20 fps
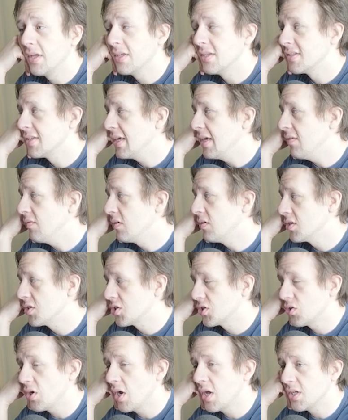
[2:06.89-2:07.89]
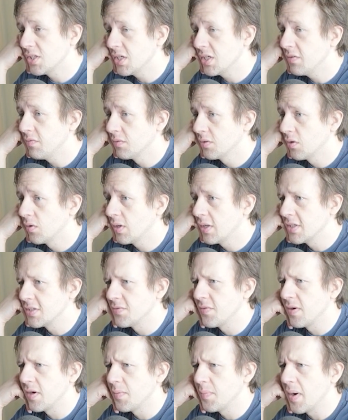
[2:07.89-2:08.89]
is even a stretch, even though it is
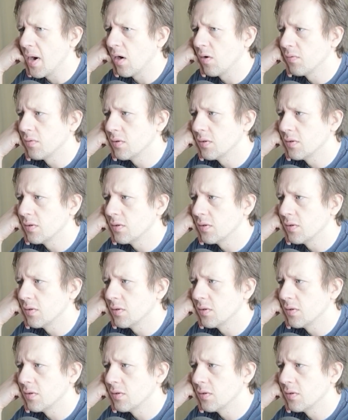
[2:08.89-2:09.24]
very powerful.